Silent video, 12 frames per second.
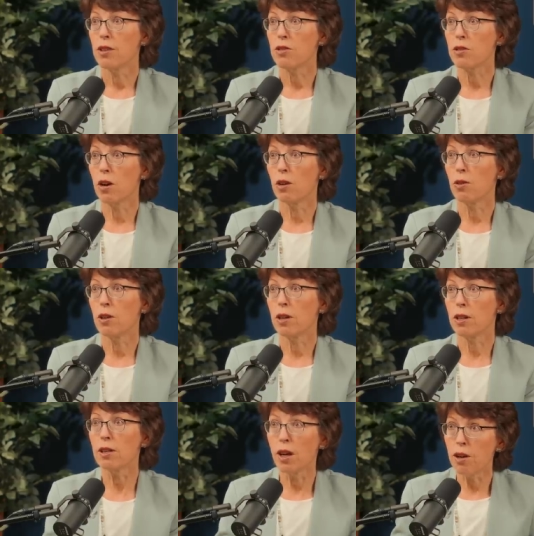So
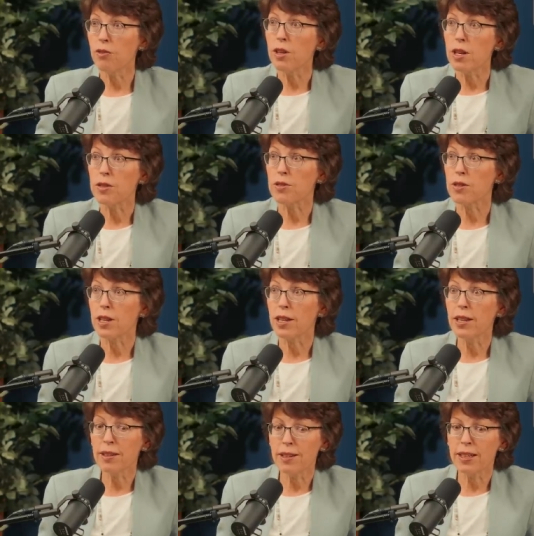love is
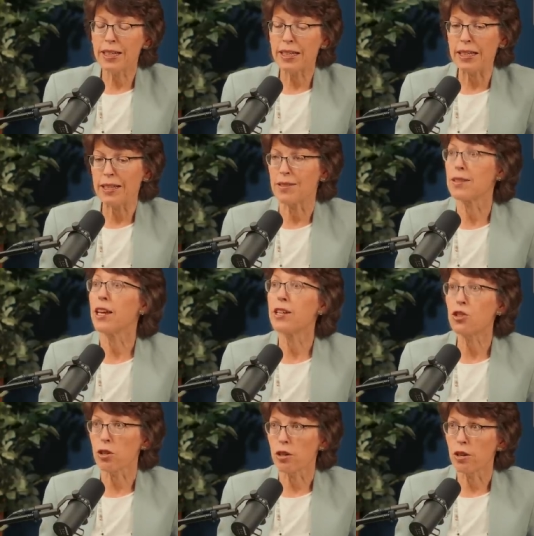in its
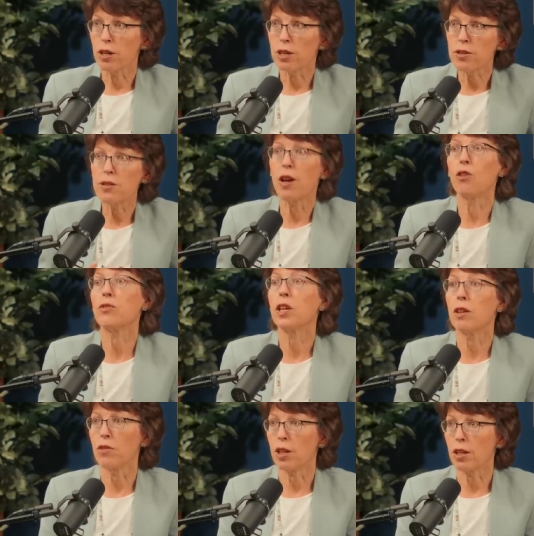nature self
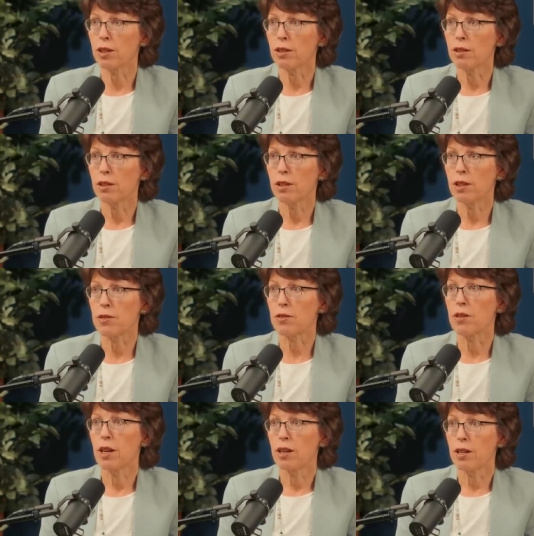giving,
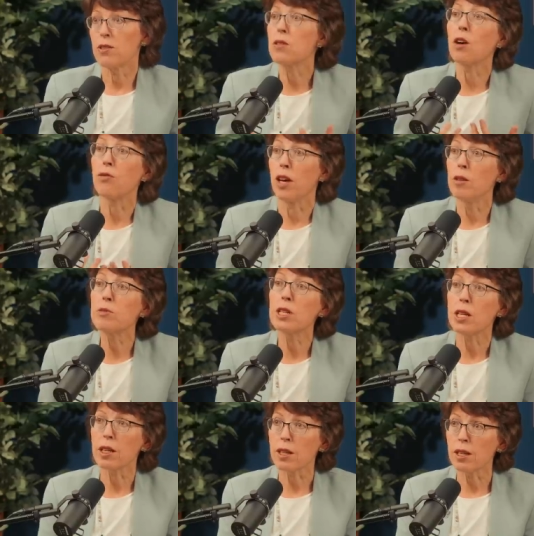it's, it's self
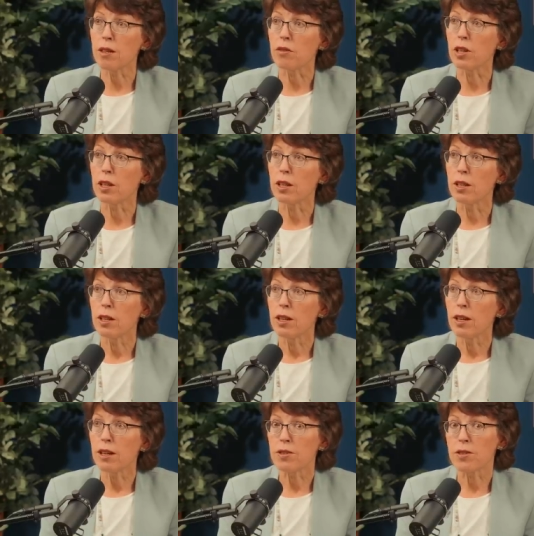emptying, even.
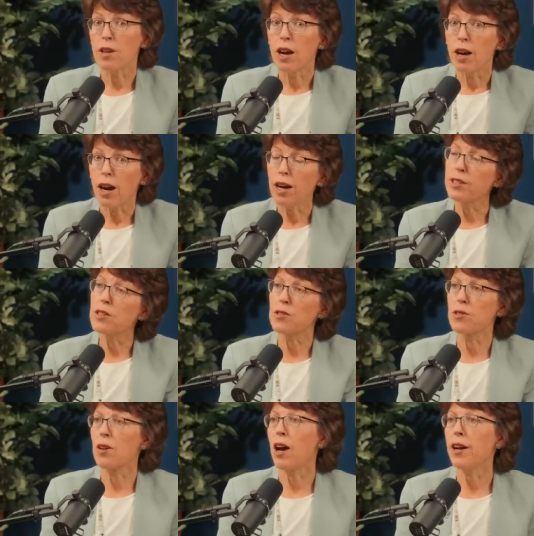It's I
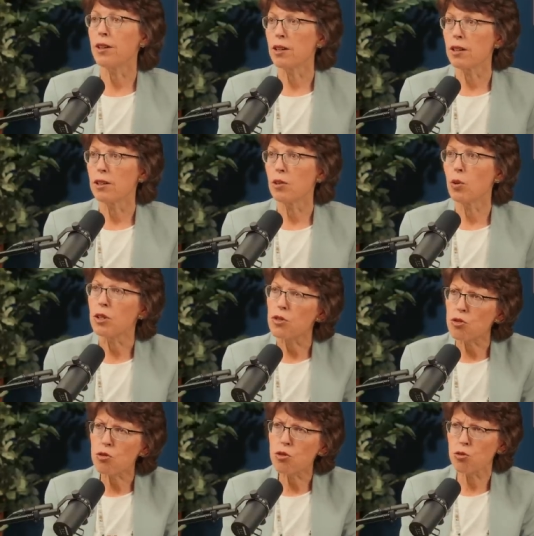desire what
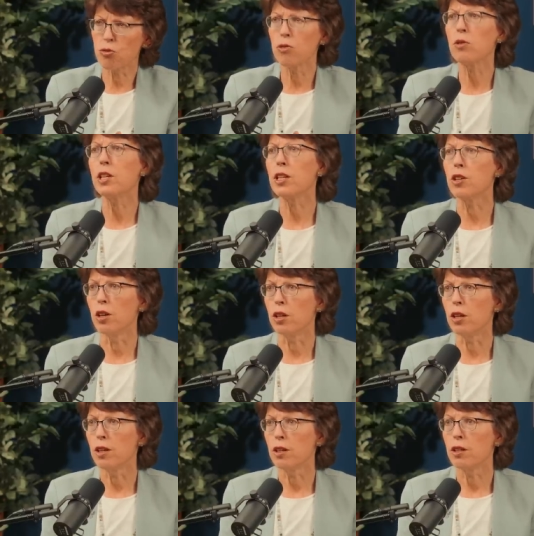is truly
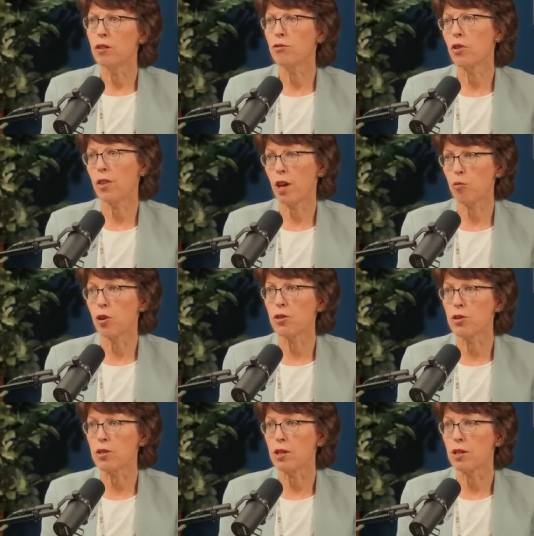good for that person.